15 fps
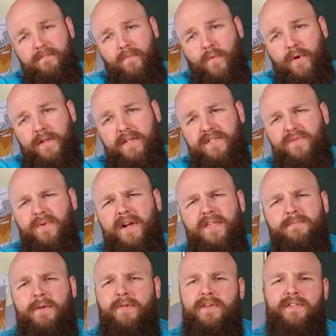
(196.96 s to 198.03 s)
well, it's
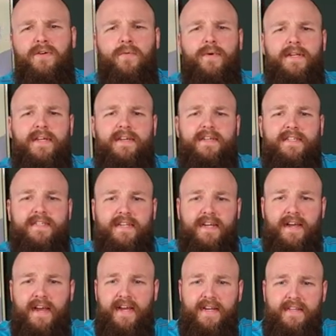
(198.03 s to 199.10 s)
raspberry, so what can I
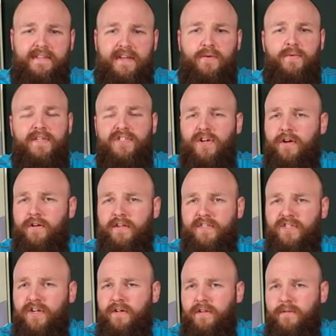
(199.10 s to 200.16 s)
say? Anything with
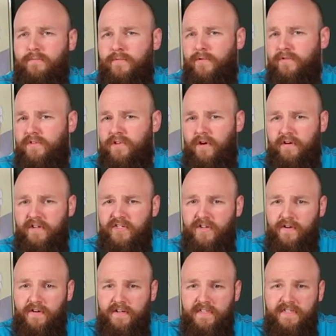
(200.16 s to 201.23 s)
chocolate, chocolate mousse, dark
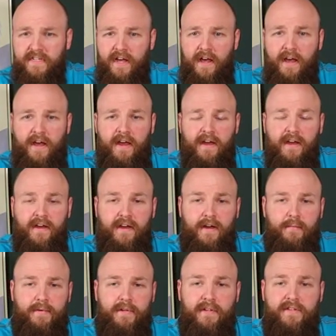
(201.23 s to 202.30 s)
chocolates,
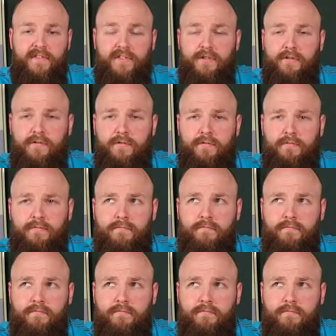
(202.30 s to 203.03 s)
uh, but also